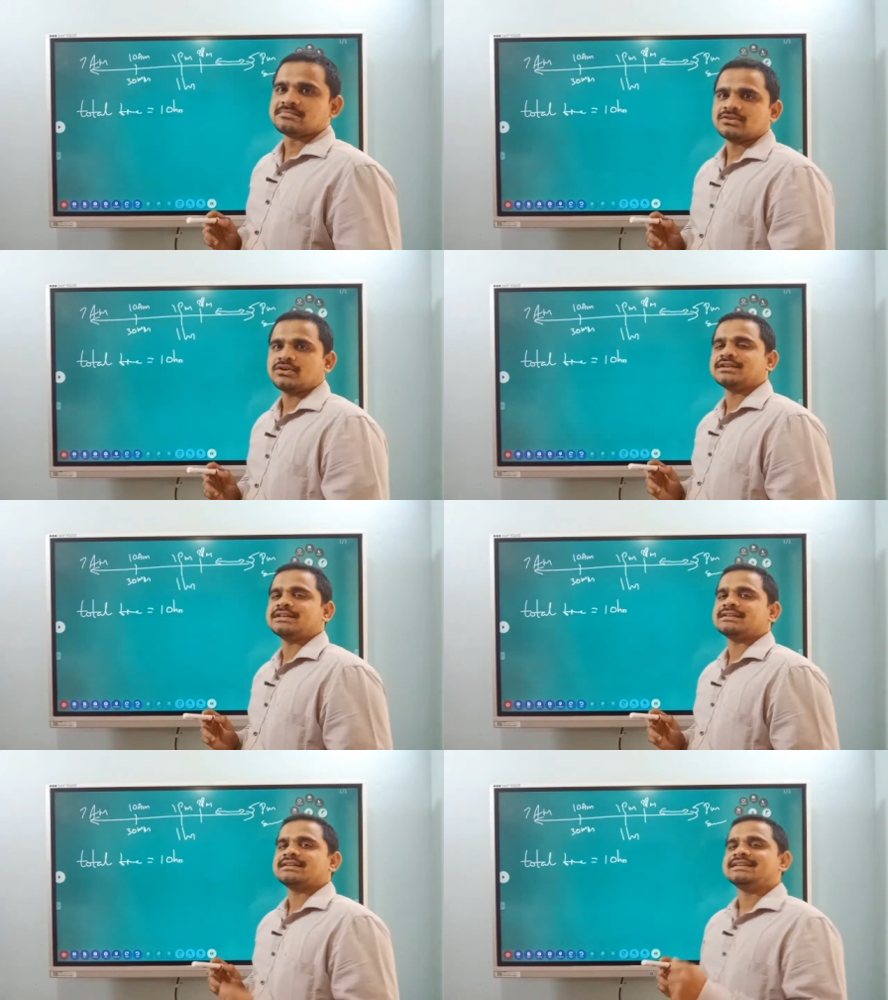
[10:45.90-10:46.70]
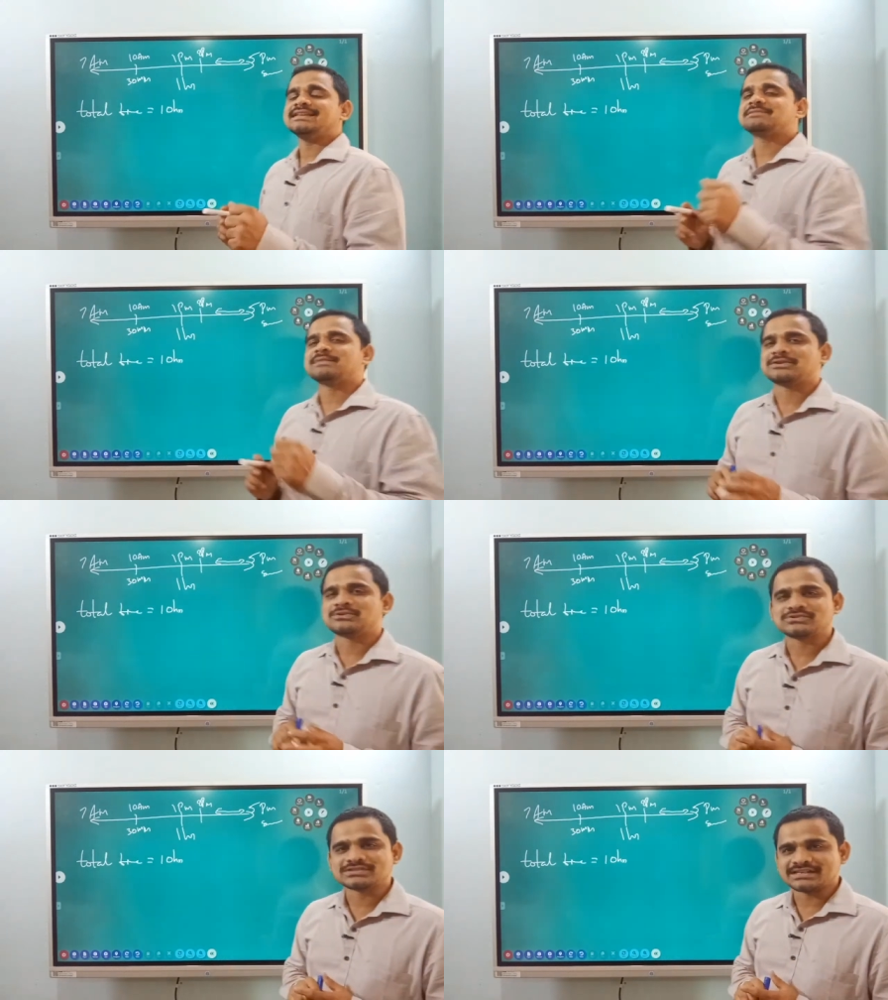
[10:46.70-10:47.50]
Got it here? Here my
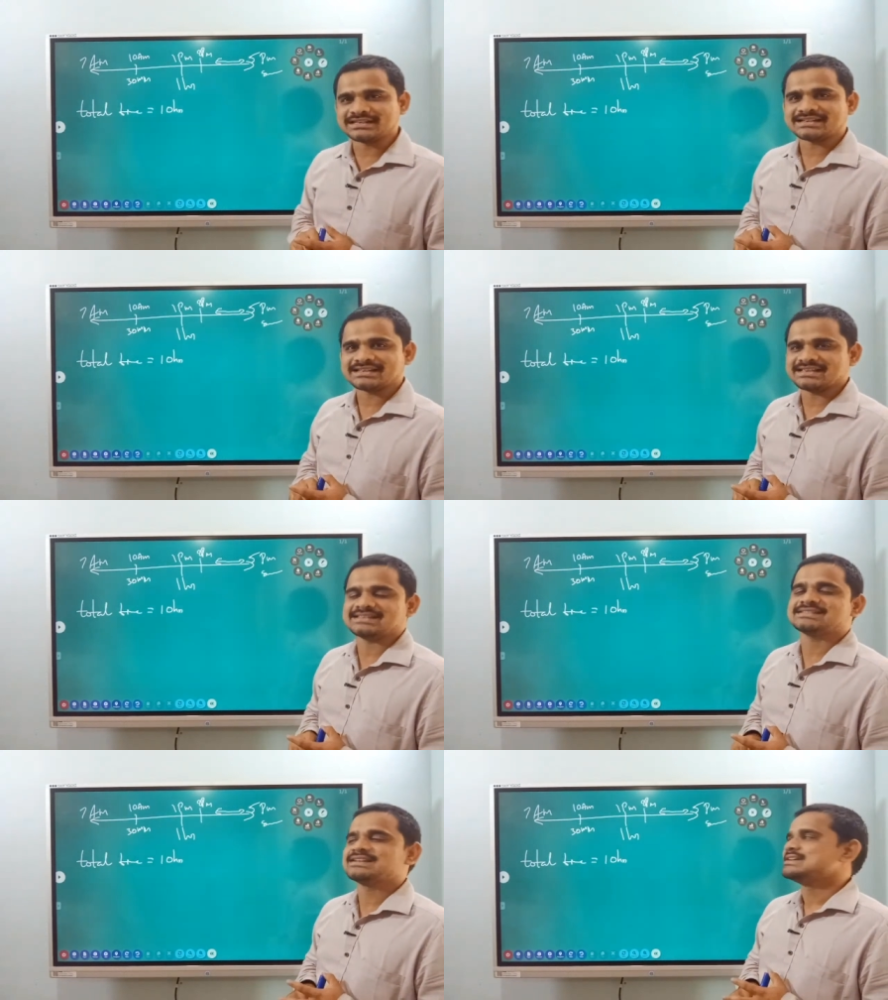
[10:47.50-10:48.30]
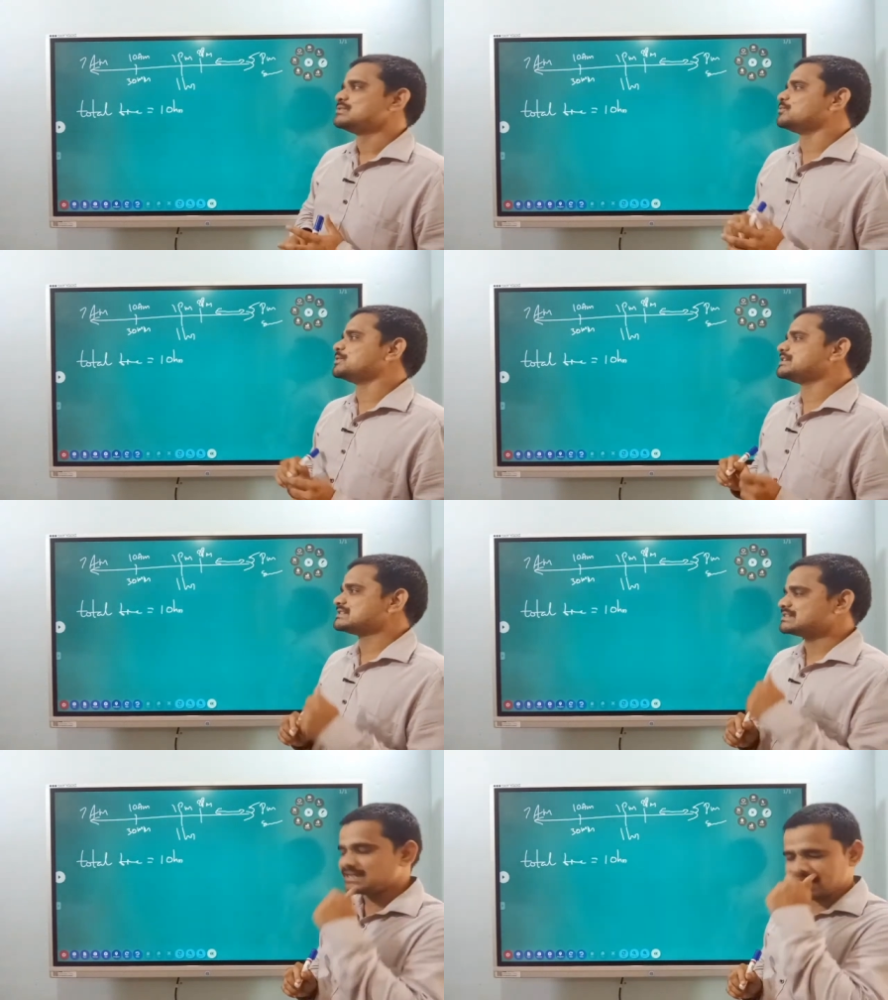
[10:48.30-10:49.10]
question here is, what
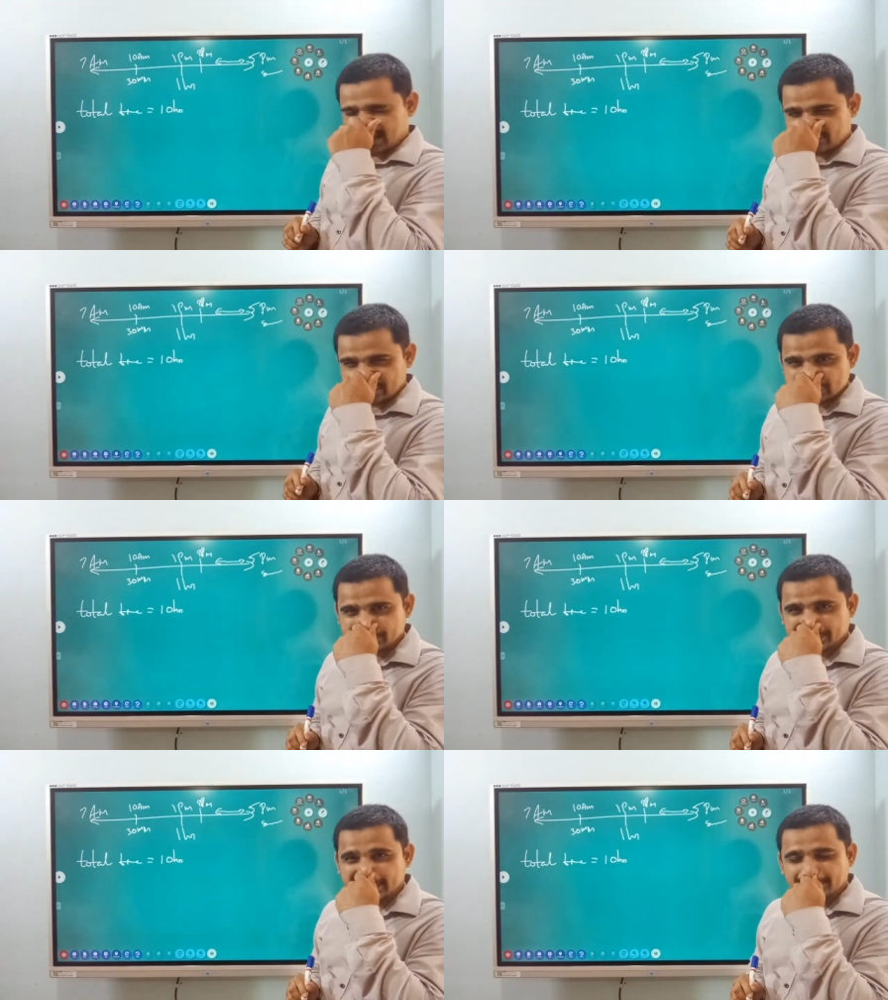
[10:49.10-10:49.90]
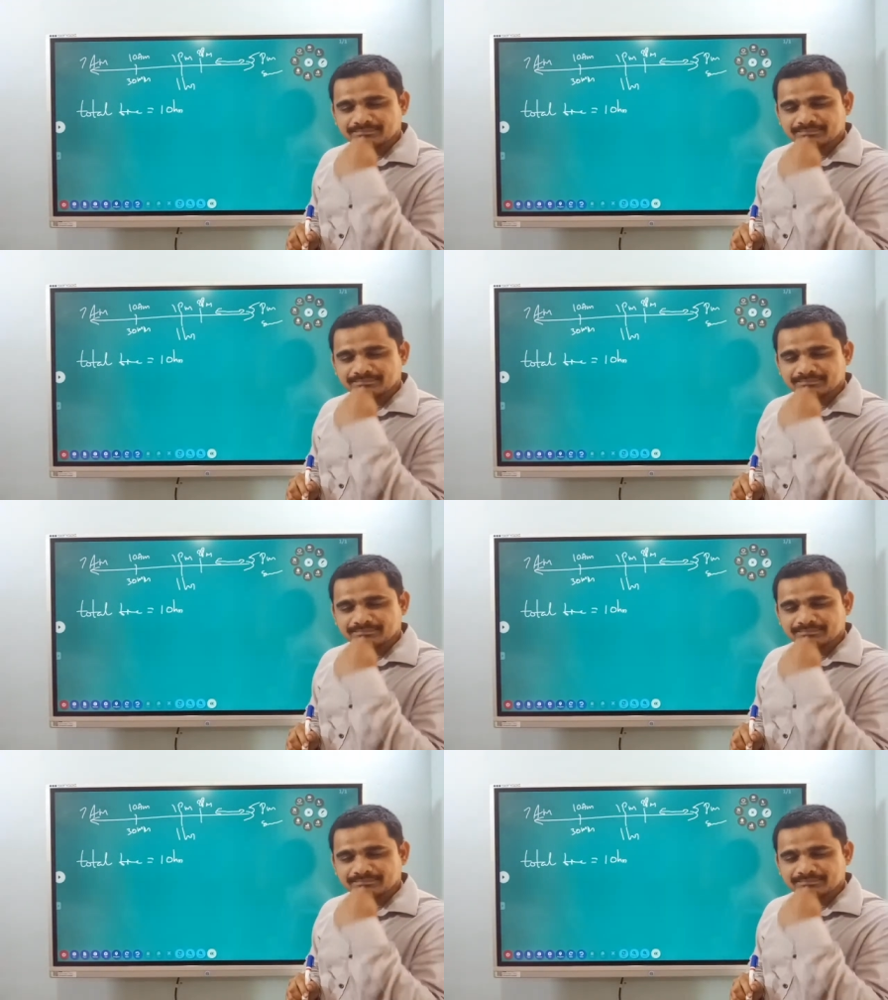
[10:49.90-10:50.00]
is the average speed?